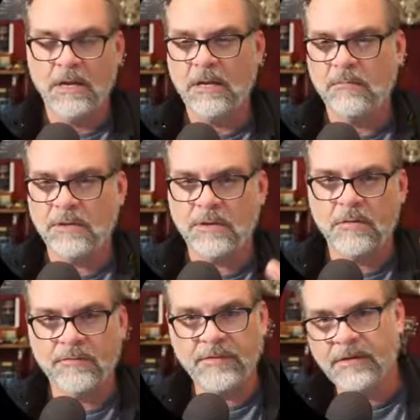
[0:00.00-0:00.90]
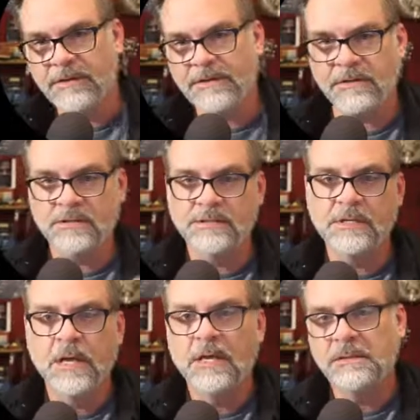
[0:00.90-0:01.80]
I want to go very terse.
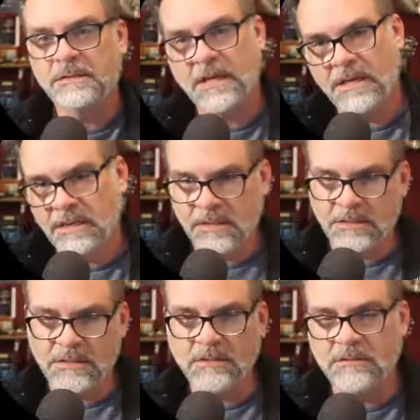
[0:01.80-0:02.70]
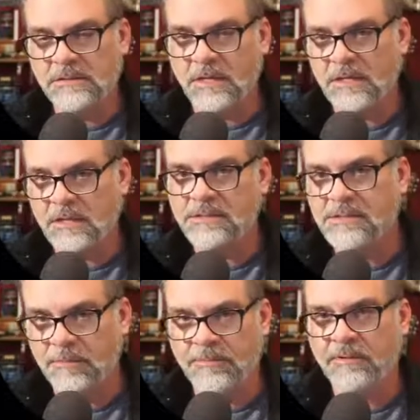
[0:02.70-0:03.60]
Da-da
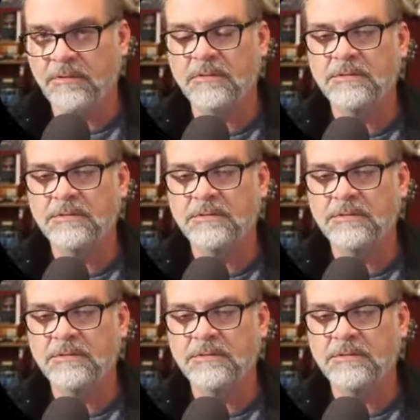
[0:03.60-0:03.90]
simple.